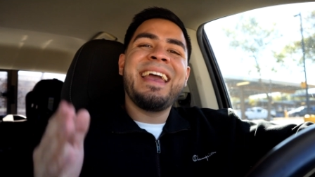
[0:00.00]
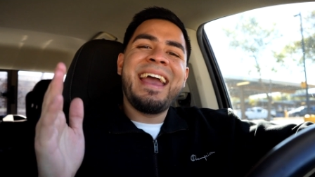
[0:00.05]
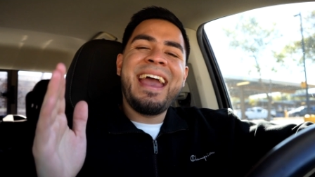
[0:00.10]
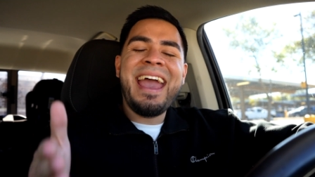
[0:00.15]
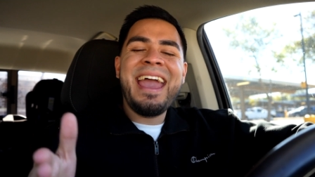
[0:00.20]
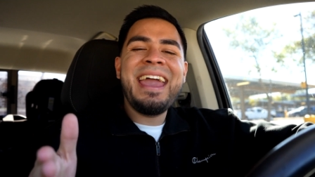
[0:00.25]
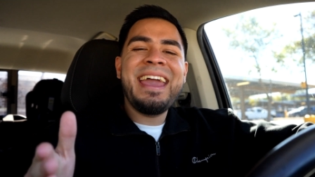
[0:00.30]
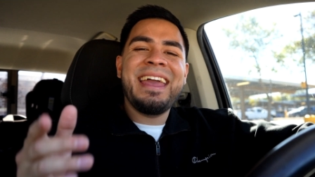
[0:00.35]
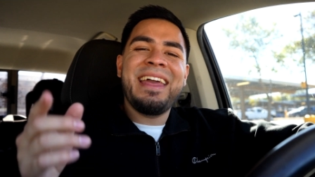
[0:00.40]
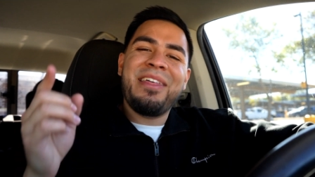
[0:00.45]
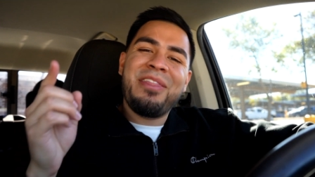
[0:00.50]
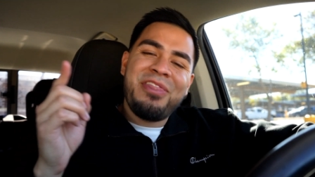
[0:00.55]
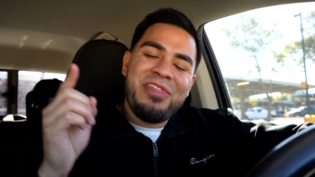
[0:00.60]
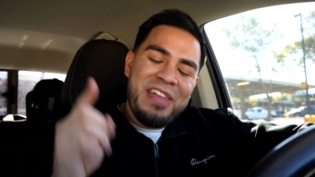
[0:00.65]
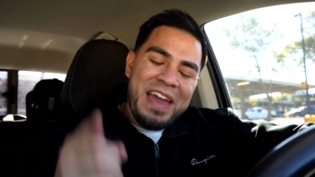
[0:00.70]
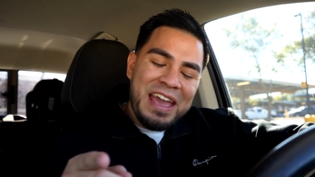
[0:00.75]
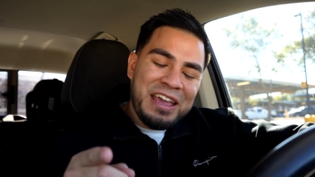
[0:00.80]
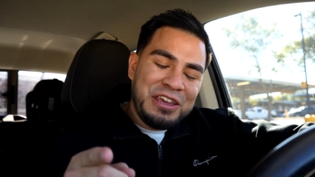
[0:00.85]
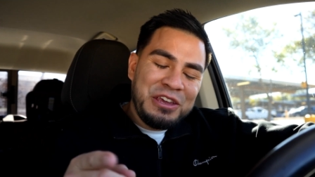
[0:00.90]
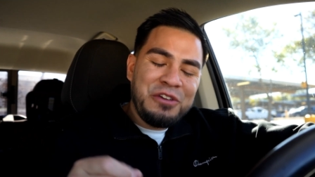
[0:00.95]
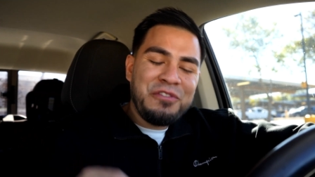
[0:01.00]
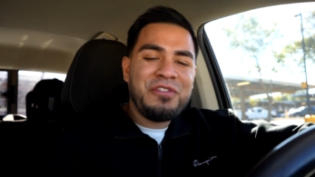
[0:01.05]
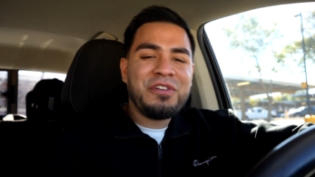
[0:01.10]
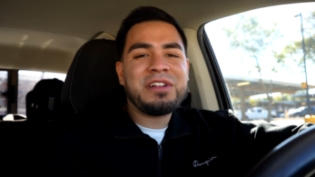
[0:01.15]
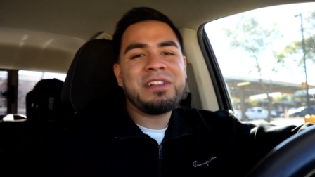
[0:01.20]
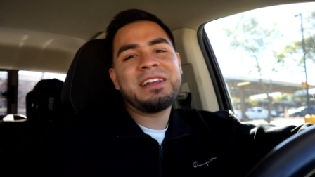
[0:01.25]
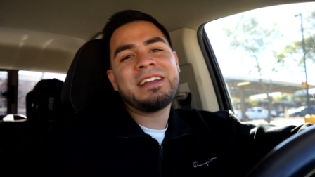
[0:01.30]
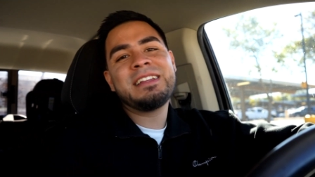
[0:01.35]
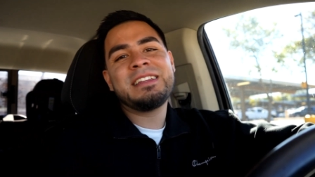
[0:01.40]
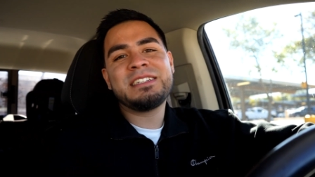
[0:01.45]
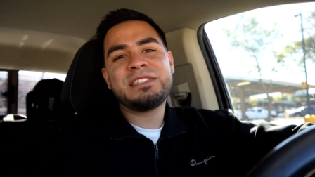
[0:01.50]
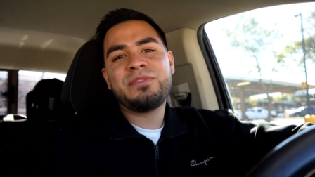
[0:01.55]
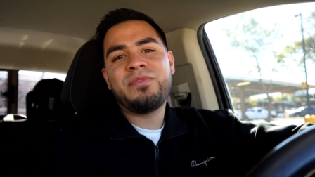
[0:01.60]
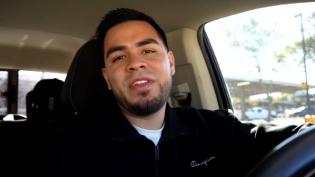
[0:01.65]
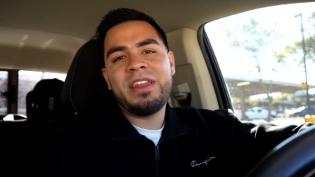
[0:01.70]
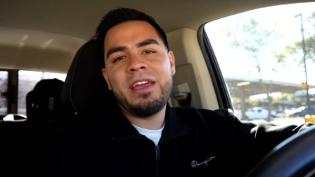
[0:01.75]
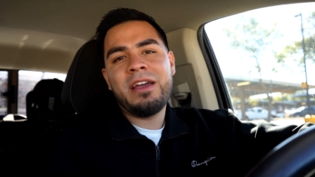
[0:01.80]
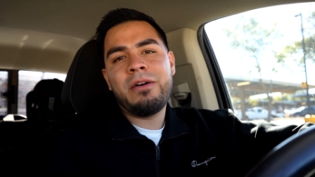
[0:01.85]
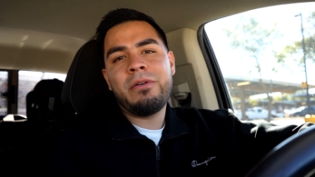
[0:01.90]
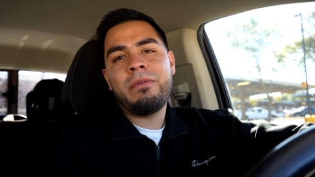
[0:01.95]
Hey, thank you for clicking this
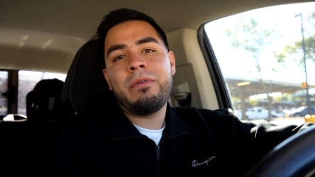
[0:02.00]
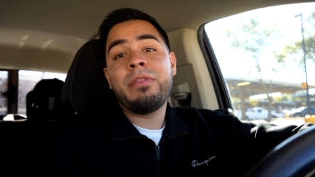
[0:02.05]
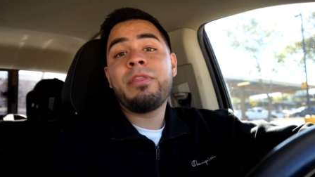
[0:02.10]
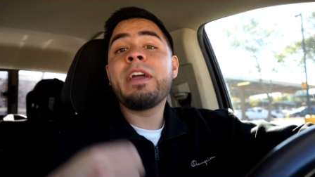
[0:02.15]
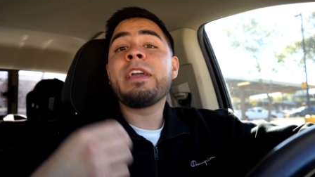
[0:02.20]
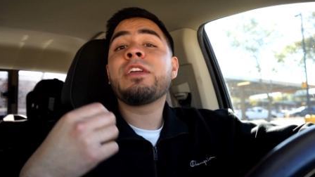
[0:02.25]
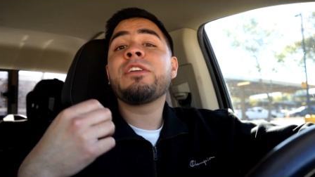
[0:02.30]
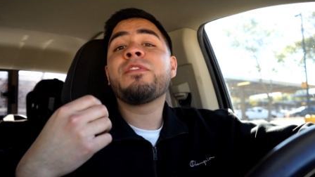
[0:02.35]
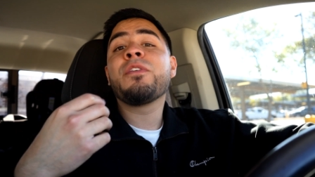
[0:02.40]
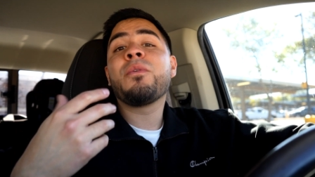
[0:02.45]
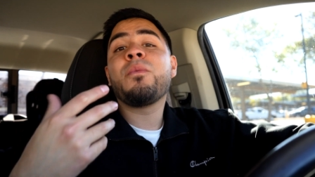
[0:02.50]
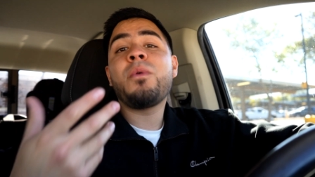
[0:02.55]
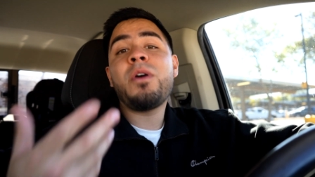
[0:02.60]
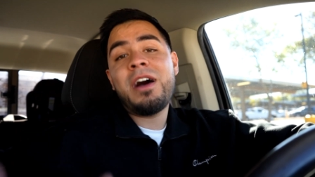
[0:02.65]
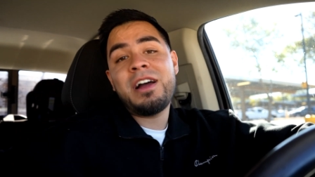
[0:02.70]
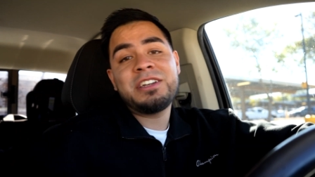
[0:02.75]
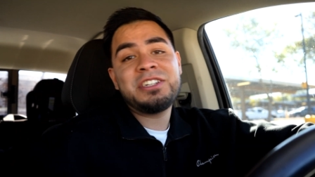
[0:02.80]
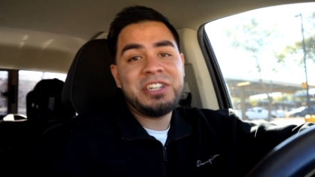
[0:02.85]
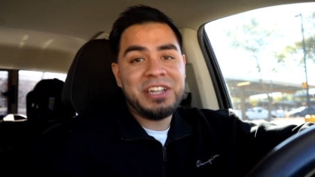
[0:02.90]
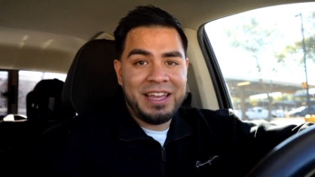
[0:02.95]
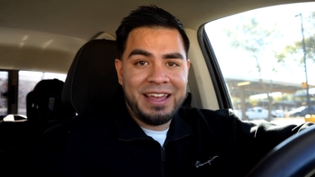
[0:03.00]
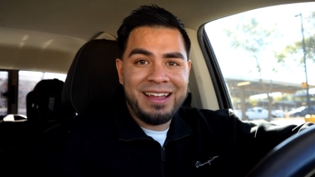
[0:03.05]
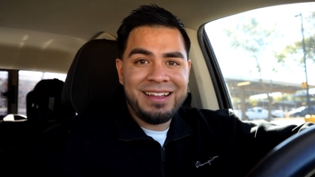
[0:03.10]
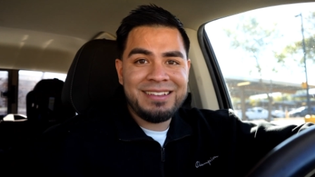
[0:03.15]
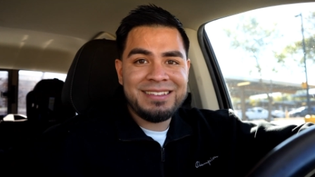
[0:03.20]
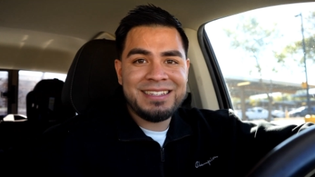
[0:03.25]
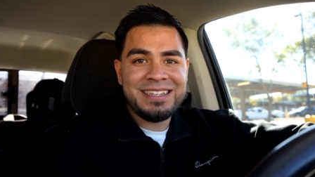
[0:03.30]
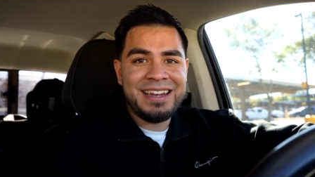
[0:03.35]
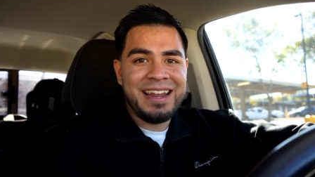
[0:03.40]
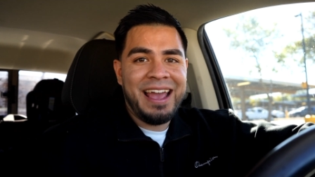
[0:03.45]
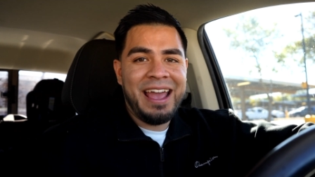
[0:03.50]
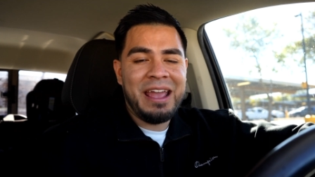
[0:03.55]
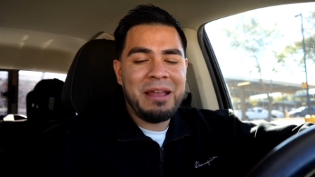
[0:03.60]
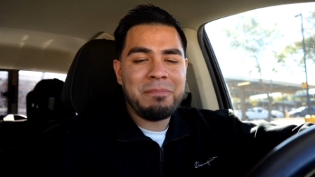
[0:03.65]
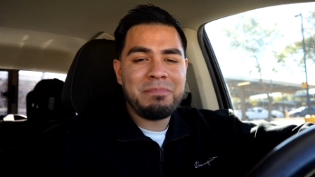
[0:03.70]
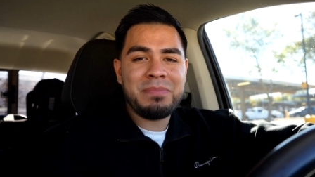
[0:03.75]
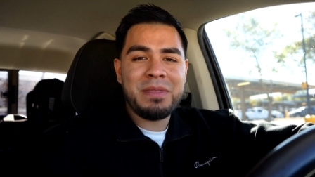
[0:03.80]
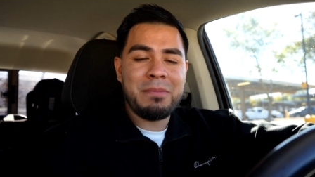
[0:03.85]
video. Thank you for watching it today.